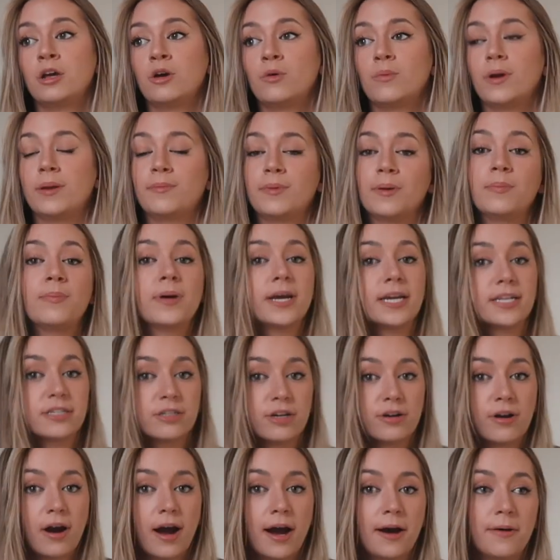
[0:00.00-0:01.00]
When we picked
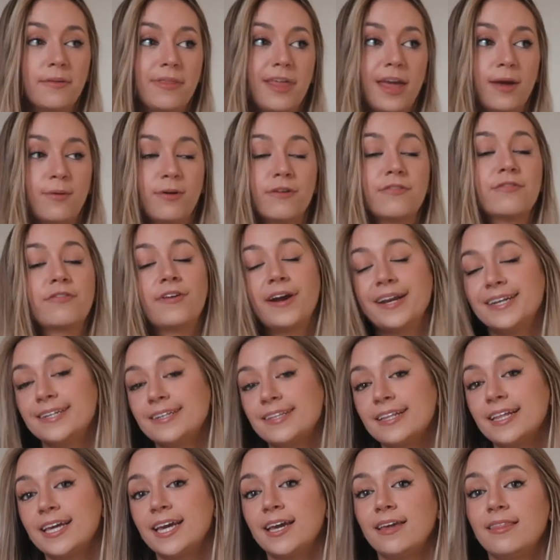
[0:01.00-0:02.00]
her up, they were
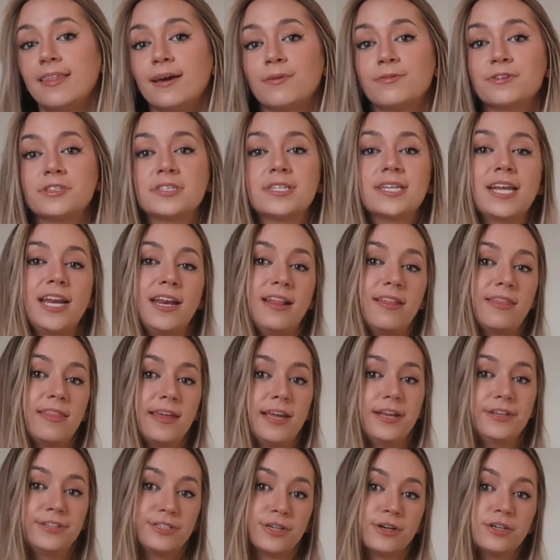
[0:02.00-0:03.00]
friendly. There wasn't
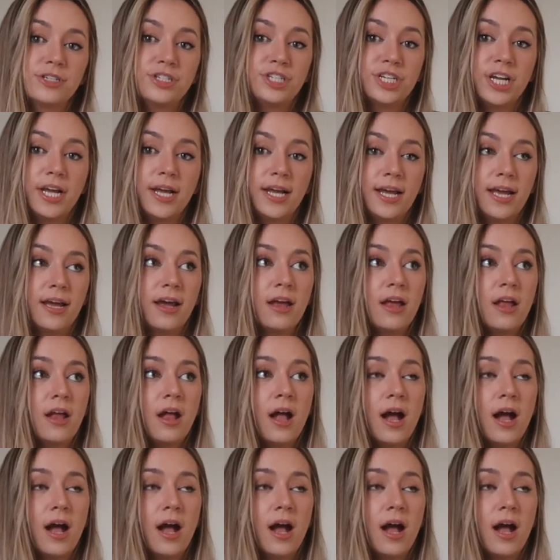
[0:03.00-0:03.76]
anything dodgy.